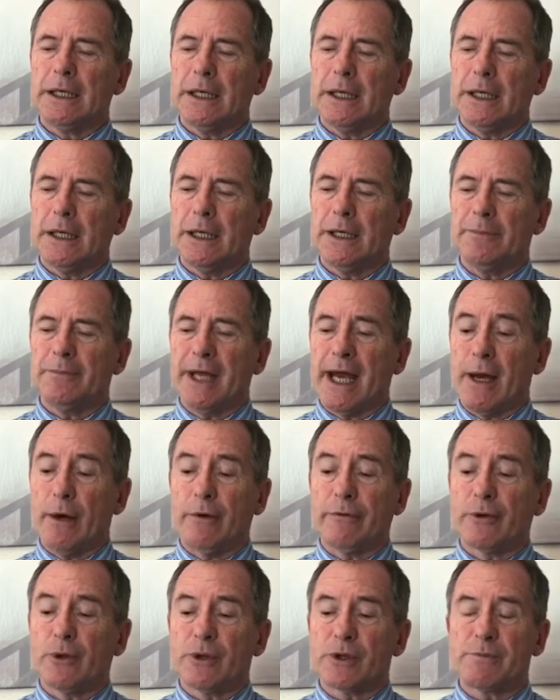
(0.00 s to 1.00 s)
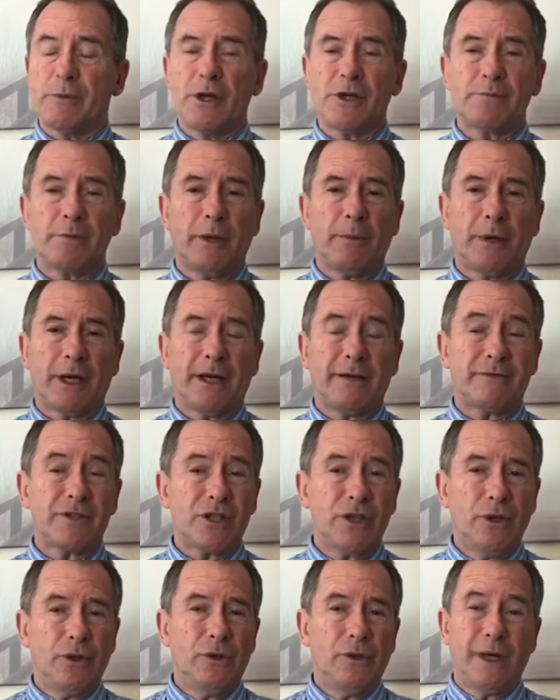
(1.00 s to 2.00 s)
Um, now, of course, most people have
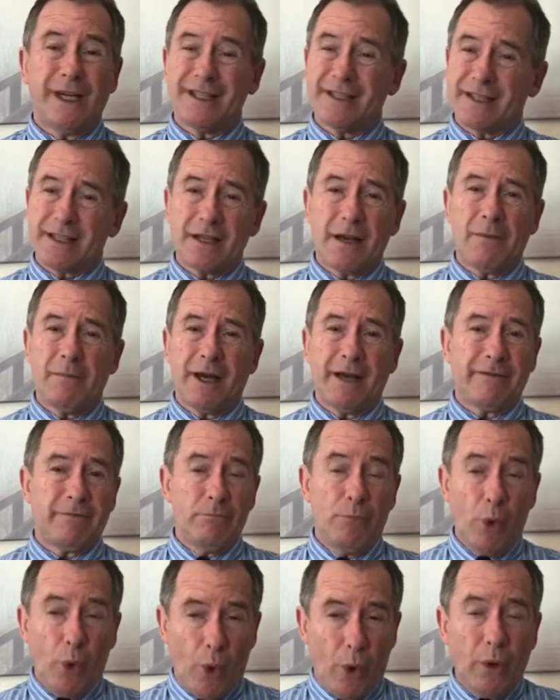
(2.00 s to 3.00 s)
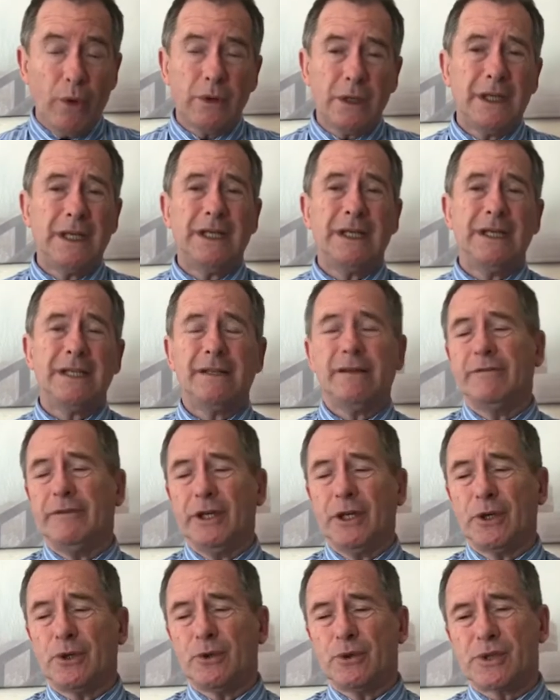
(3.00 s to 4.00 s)
two and some have more
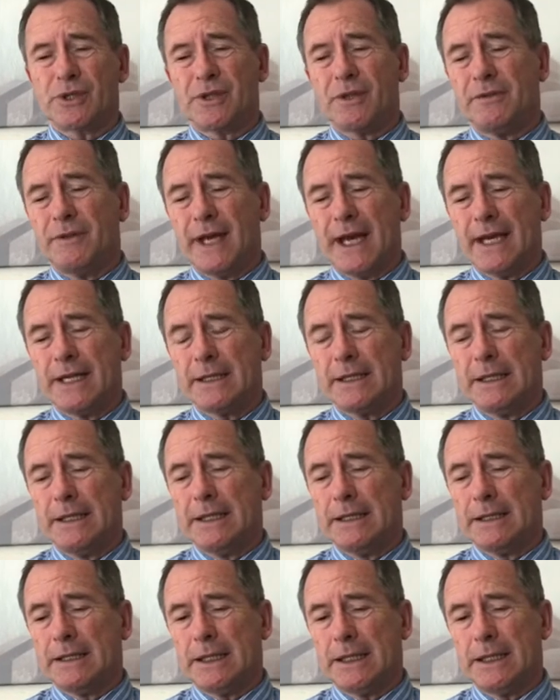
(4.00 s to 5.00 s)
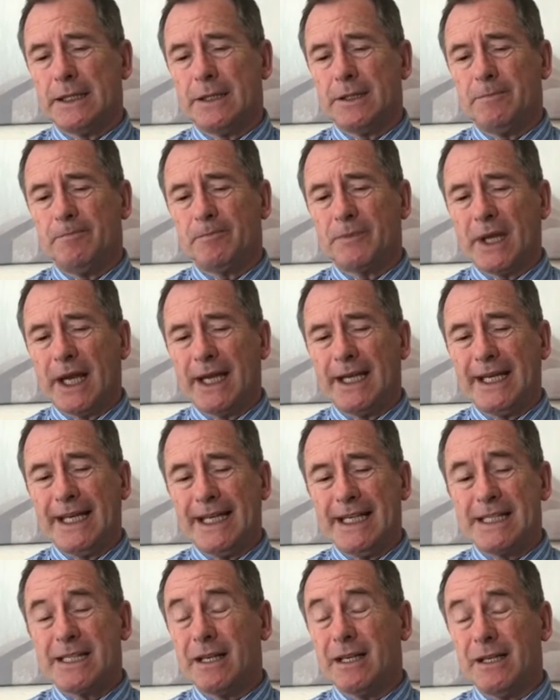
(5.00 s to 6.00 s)
vehicles than that. Um, and it
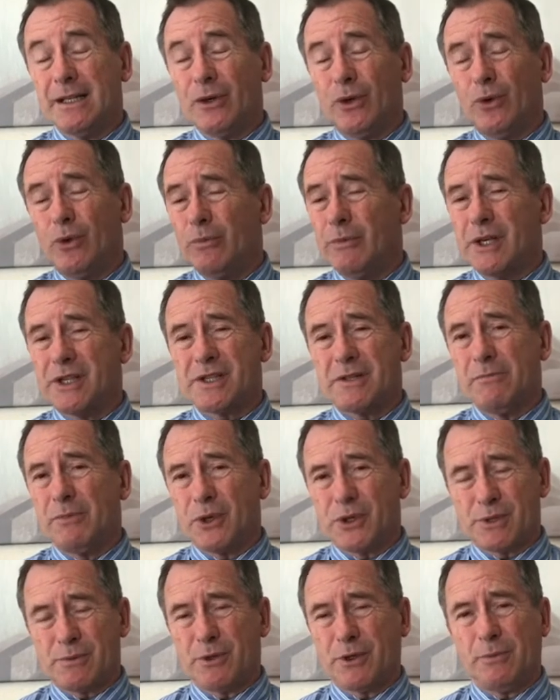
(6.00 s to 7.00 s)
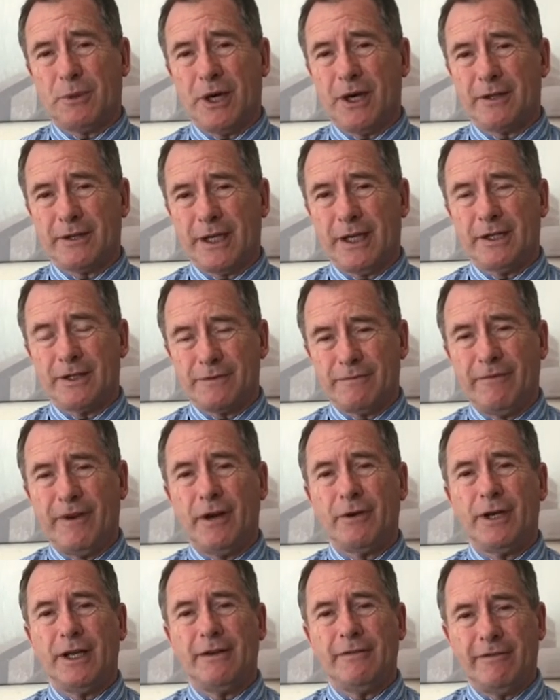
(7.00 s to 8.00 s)
is almost impossible to park there. It's
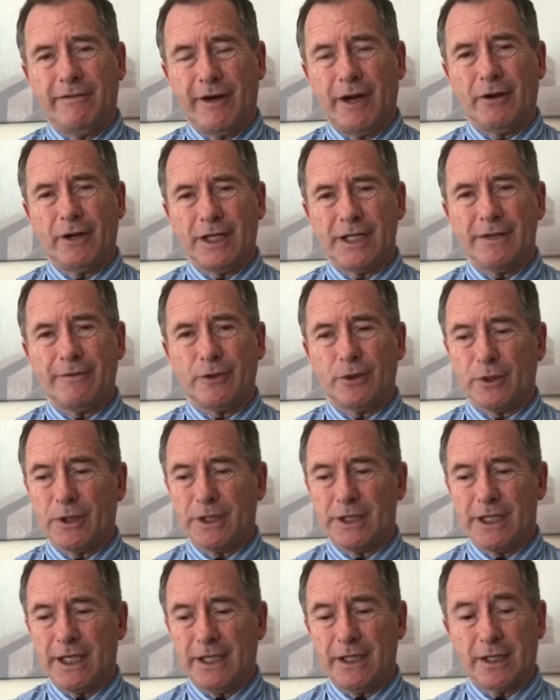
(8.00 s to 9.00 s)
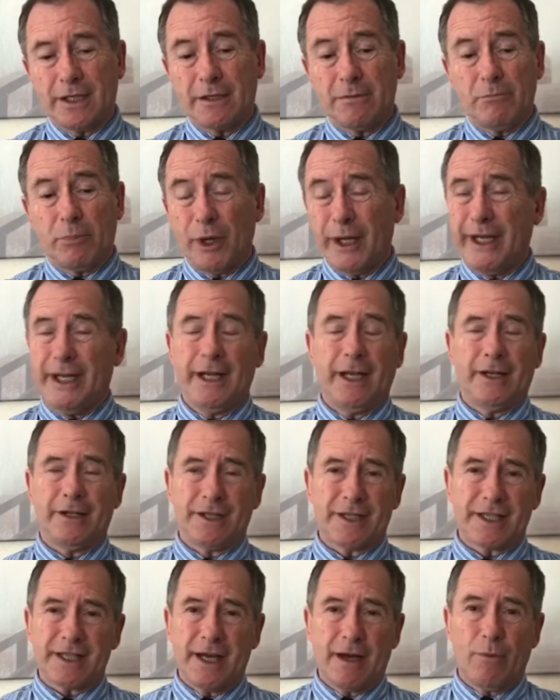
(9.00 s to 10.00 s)
very, very difficult indeed. I completely
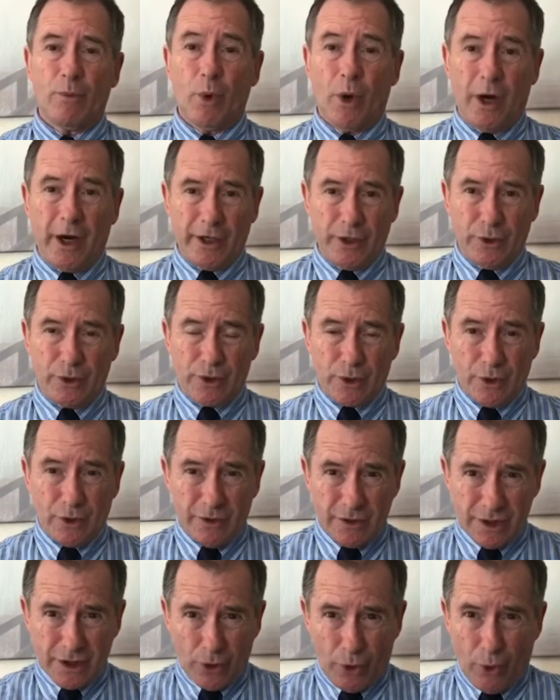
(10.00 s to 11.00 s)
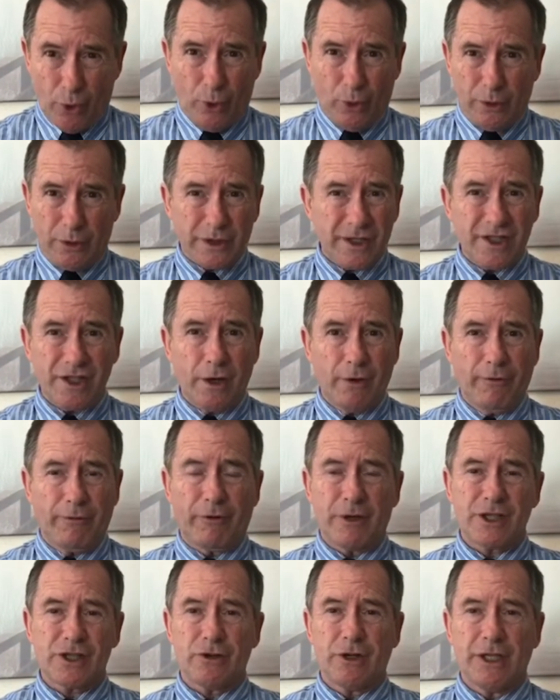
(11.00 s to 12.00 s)
understand why you're all so
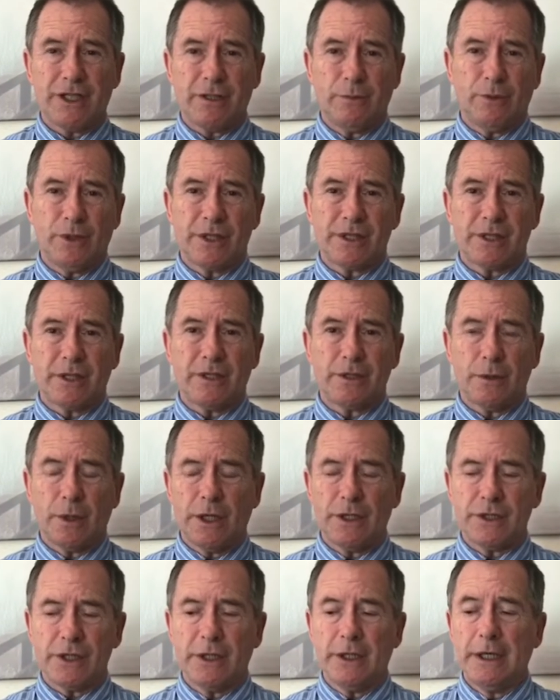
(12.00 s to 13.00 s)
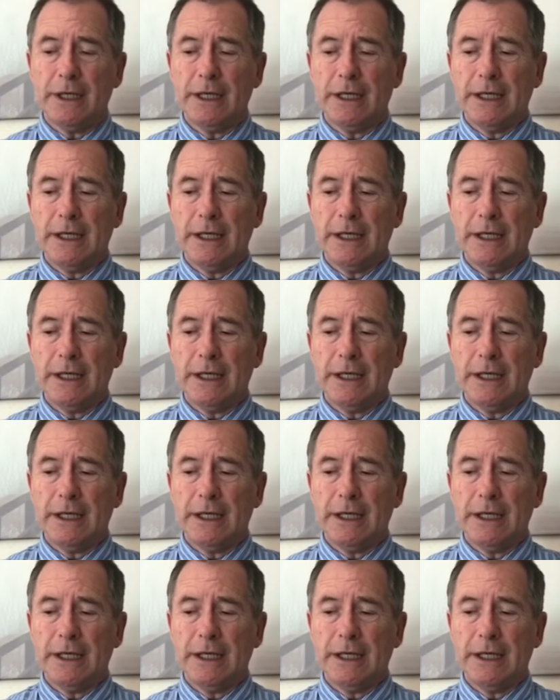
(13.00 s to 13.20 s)
frustrated with the situation.